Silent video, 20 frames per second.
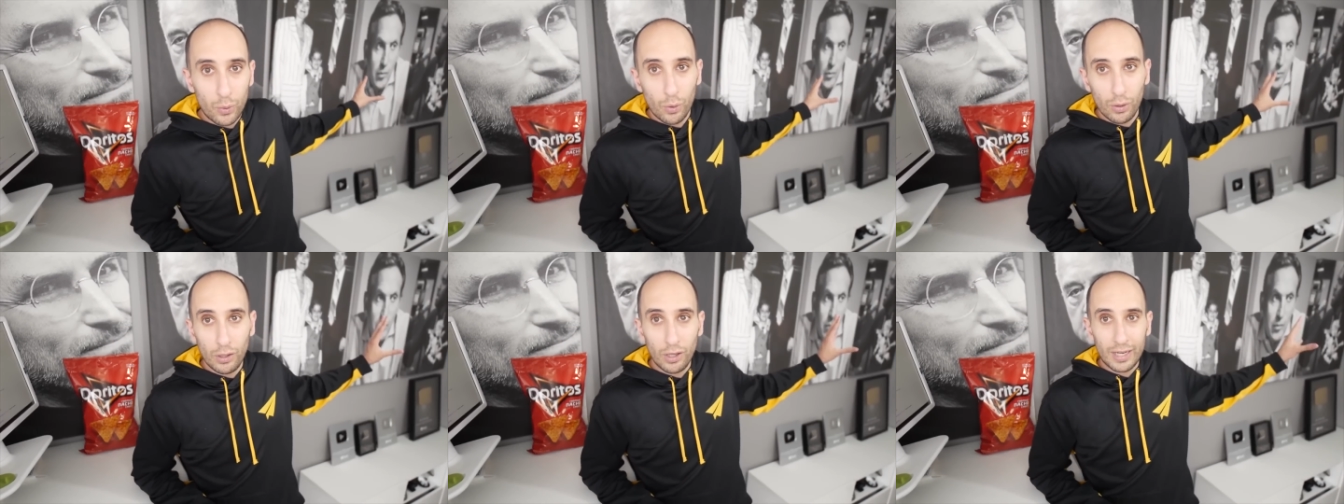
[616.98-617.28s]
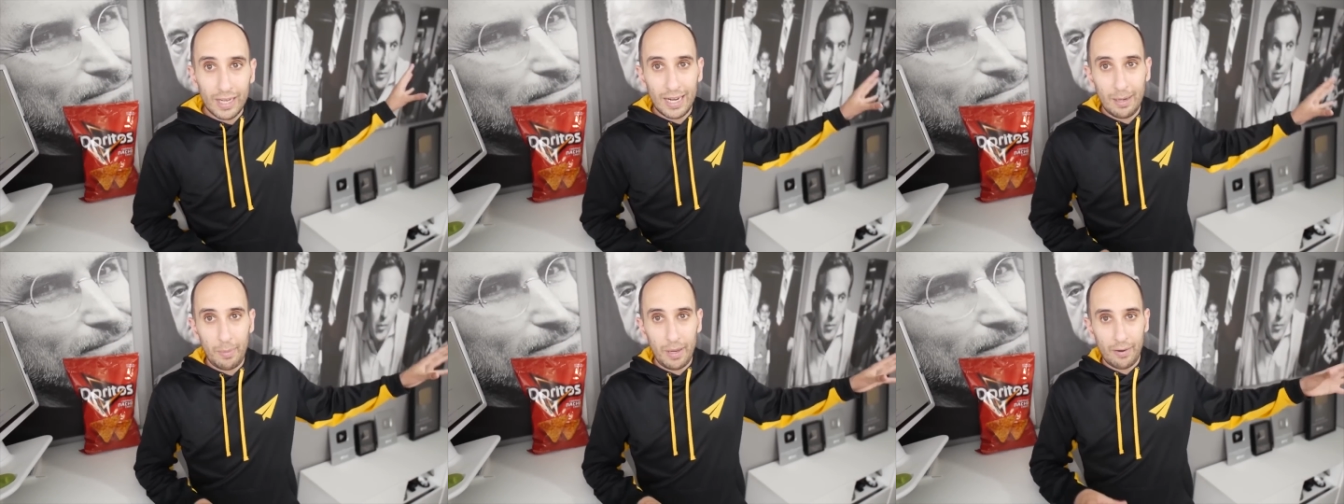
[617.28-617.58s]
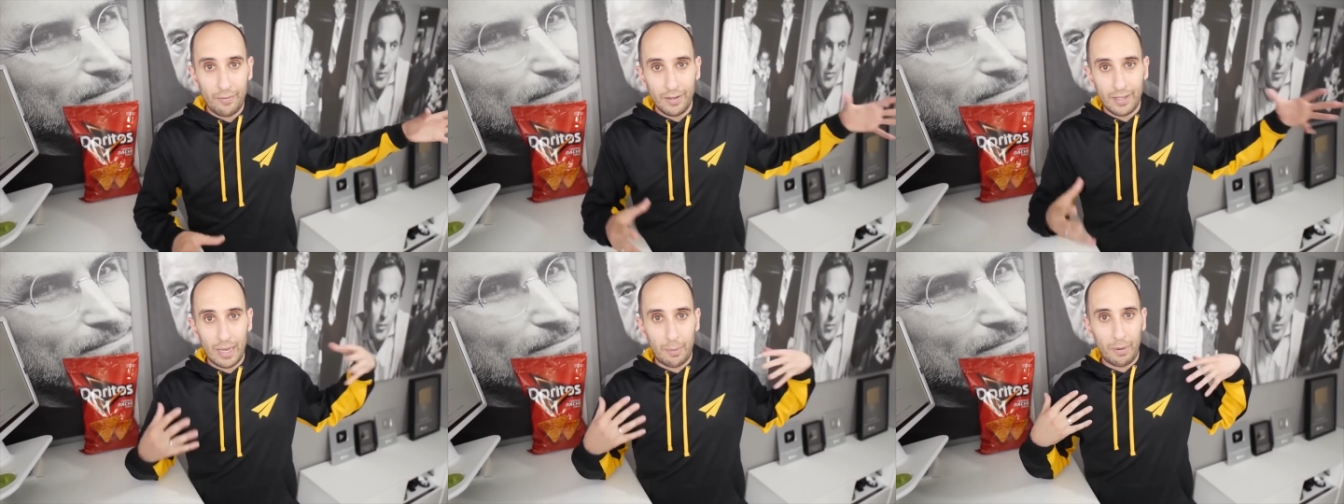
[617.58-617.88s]
who are looking at me
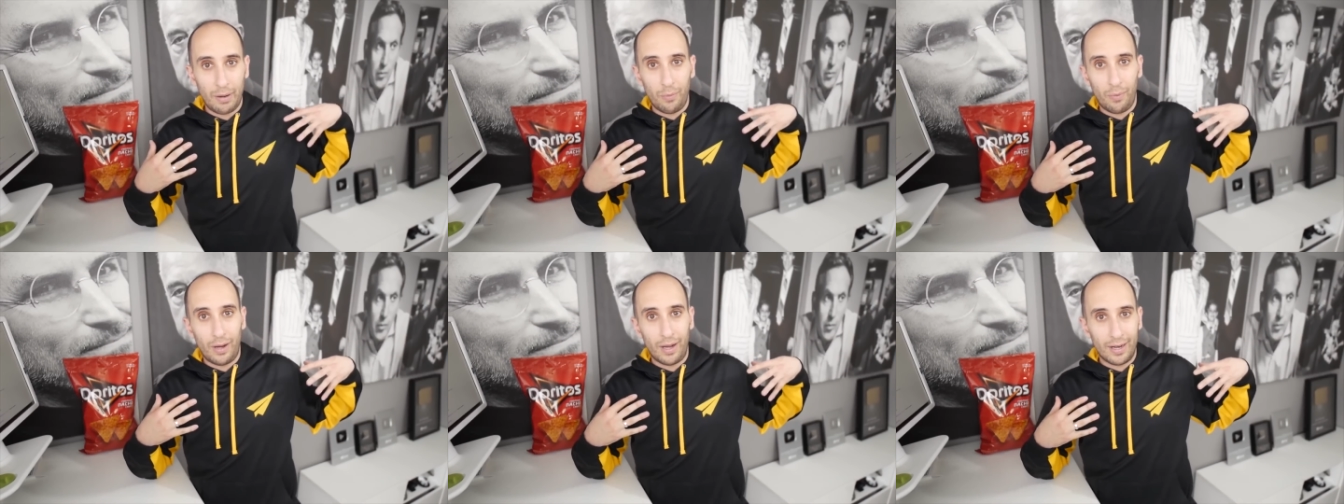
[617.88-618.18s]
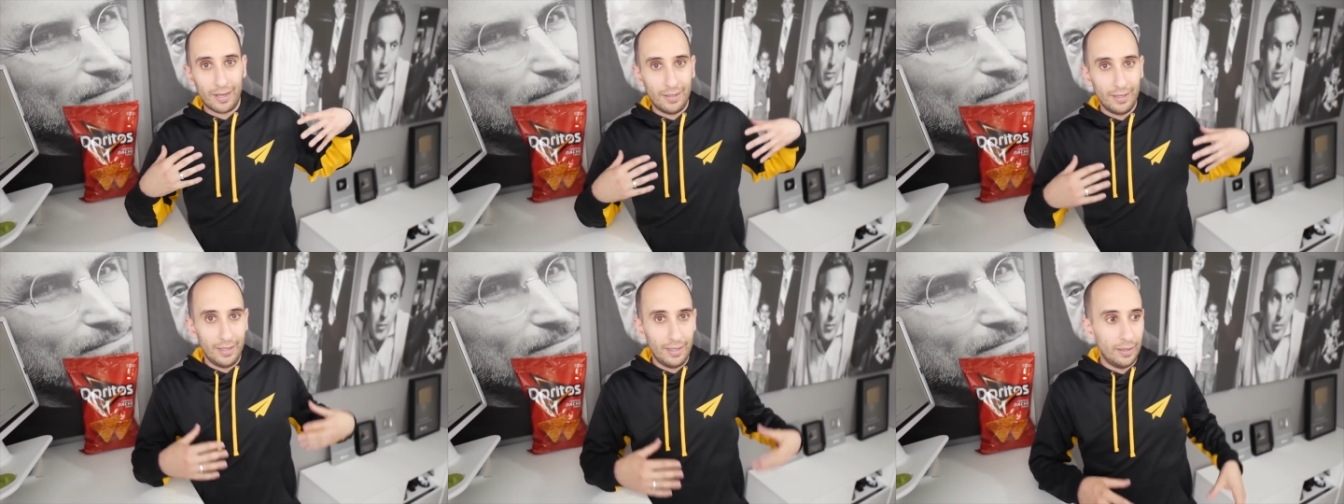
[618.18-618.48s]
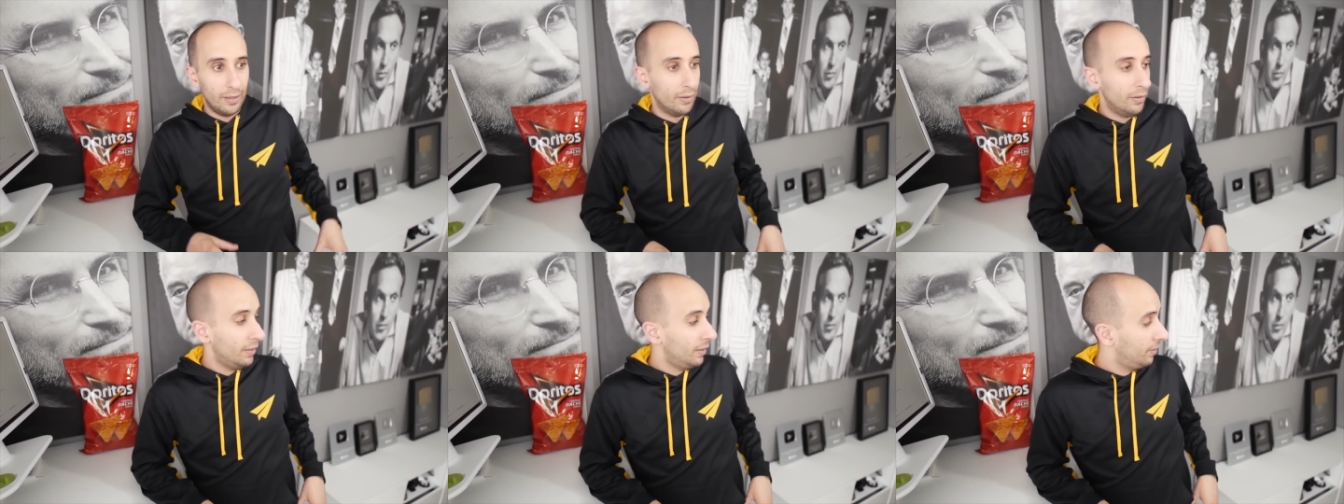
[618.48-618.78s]
every time I walk into
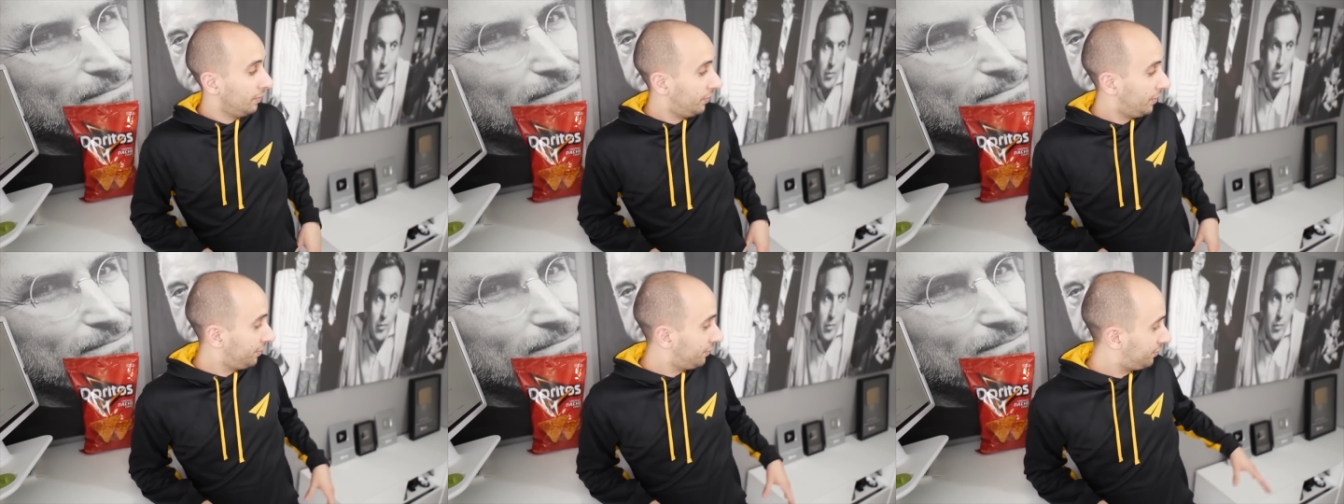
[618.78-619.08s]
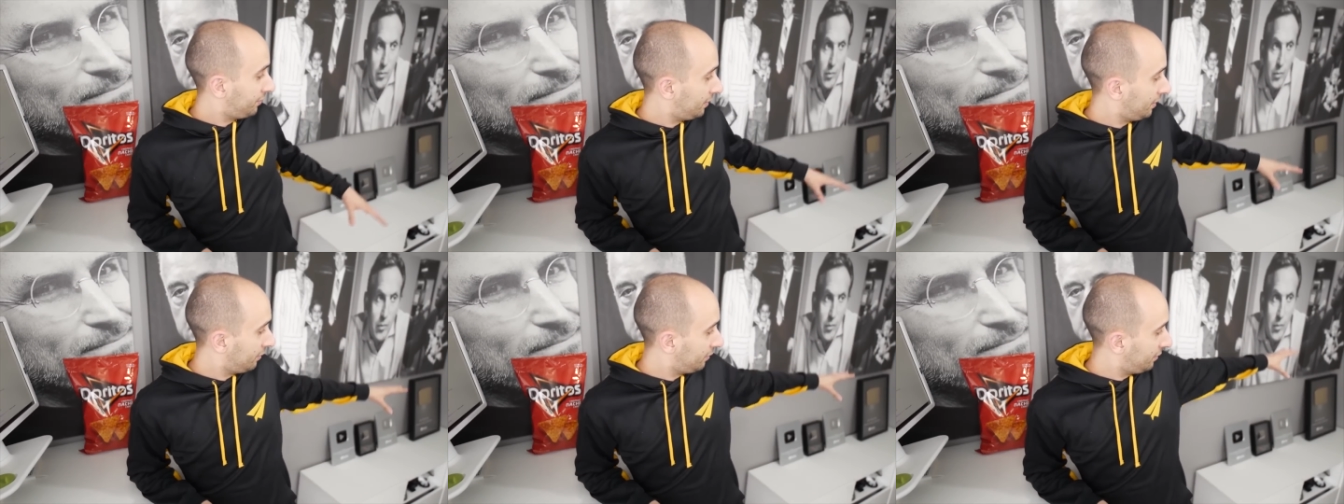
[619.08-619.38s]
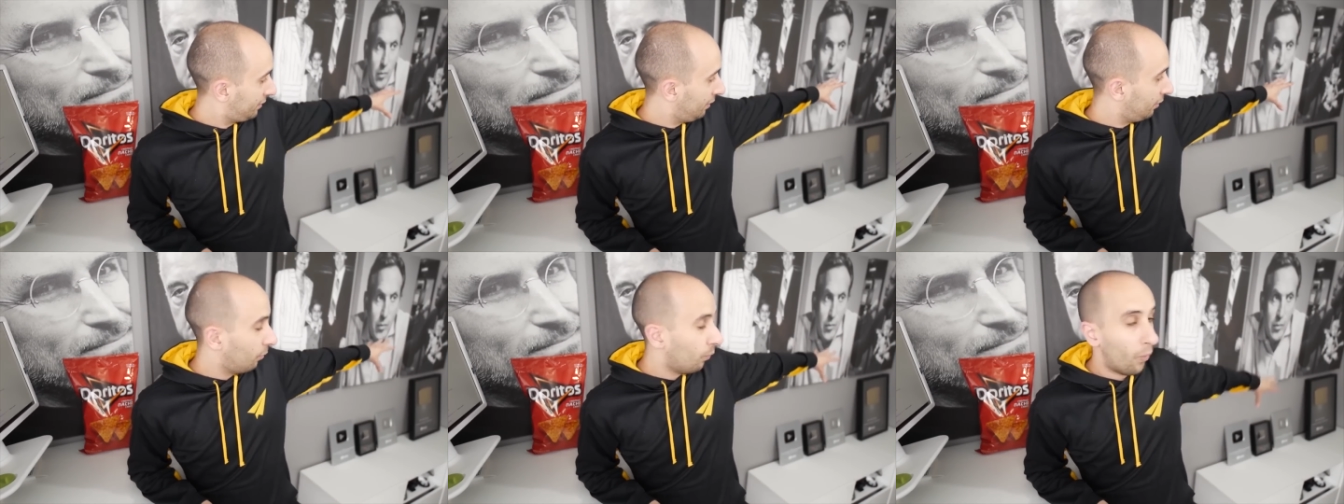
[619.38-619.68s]
here. There's there's
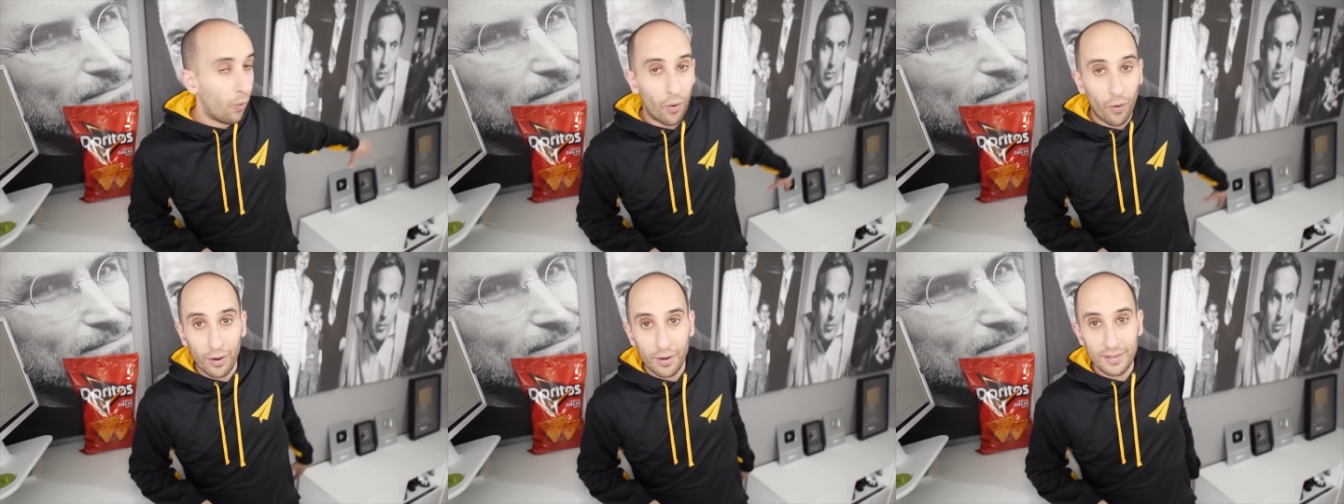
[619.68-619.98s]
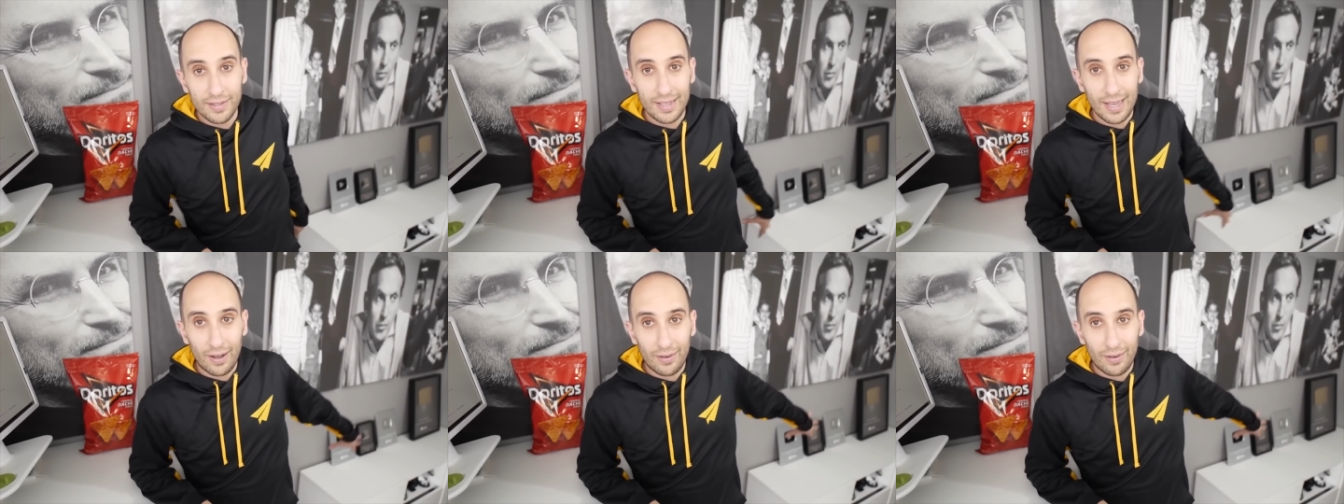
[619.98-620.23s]
the awards